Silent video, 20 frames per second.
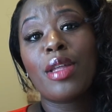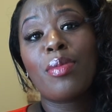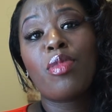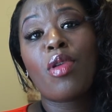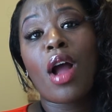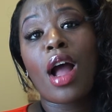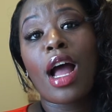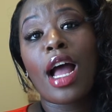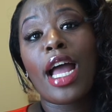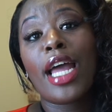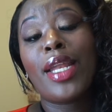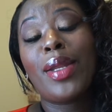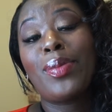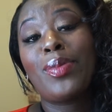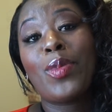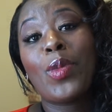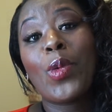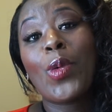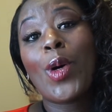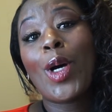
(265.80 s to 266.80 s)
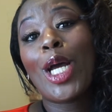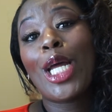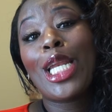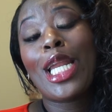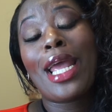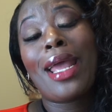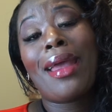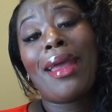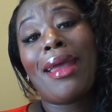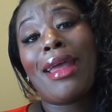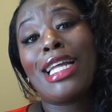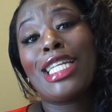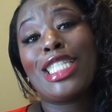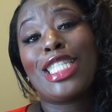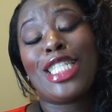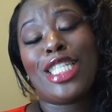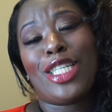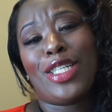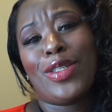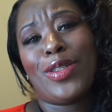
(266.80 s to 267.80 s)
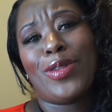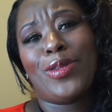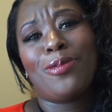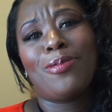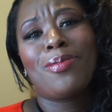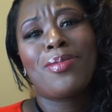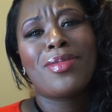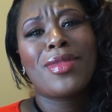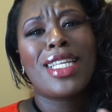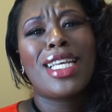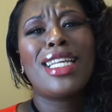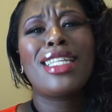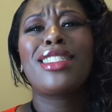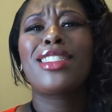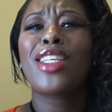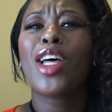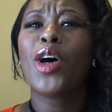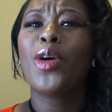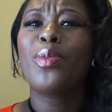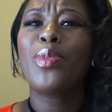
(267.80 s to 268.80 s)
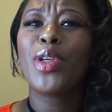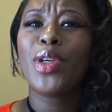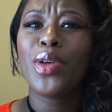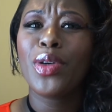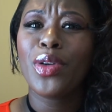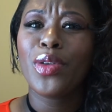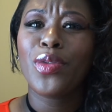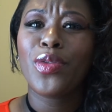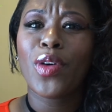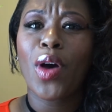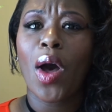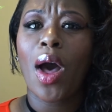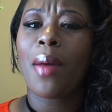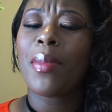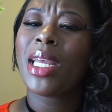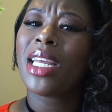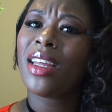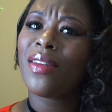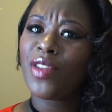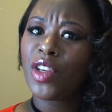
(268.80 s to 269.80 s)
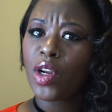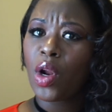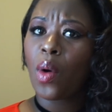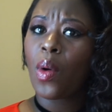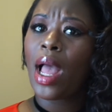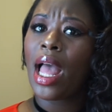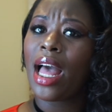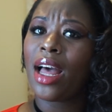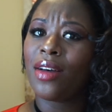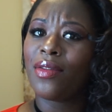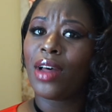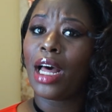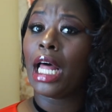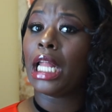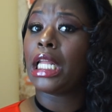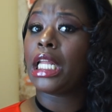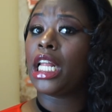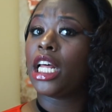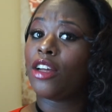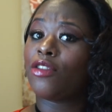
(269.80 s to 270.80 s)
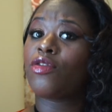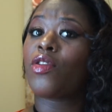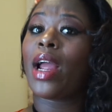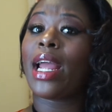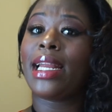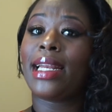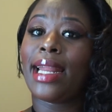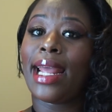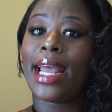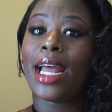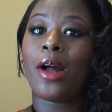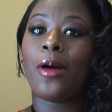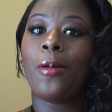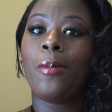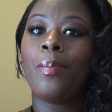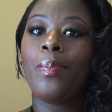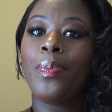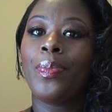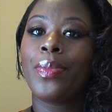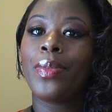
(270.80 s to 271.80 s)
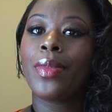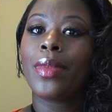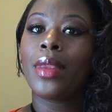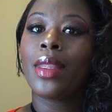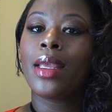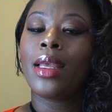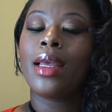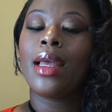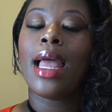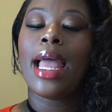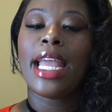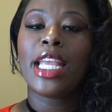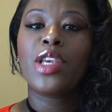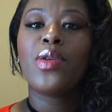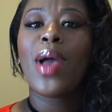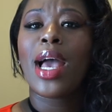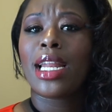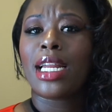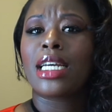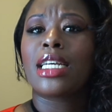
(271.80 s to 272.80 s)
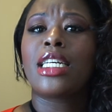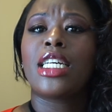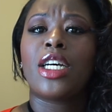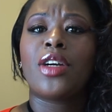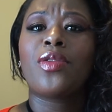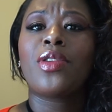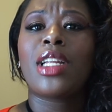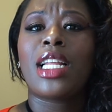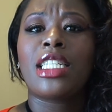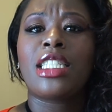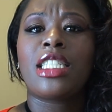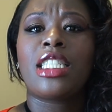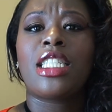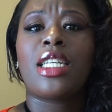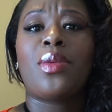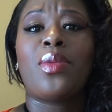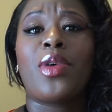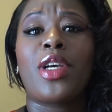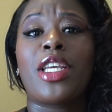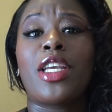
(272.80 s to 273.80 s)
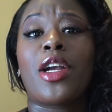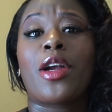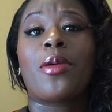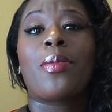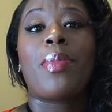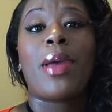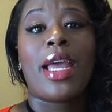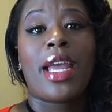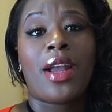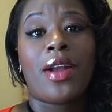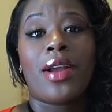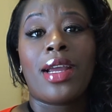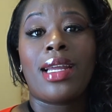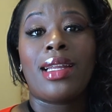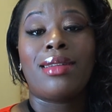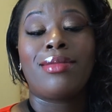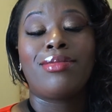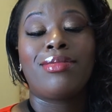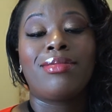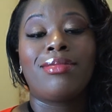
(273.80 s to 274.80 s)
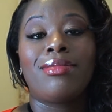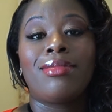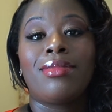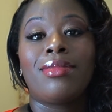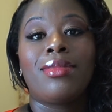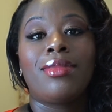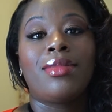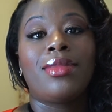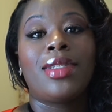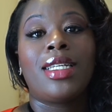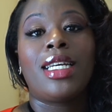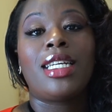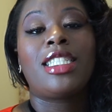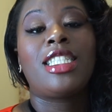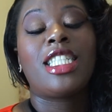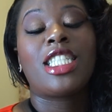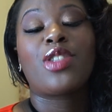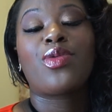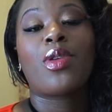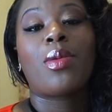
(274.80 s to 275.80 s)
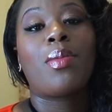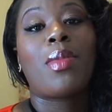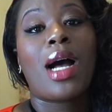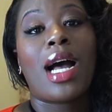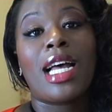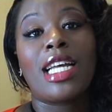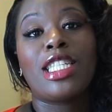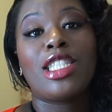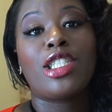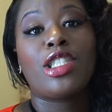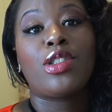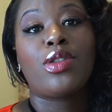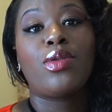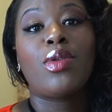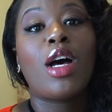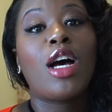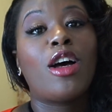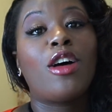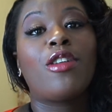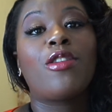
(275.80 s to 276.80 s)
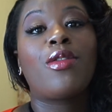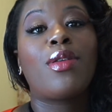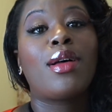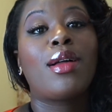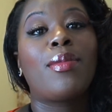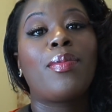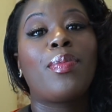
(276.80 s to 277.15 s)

of the Bride, one and two. It's so beautiful. I mean, if you don't have a love right now, and you had a good relationship with your parent, it just reminds you of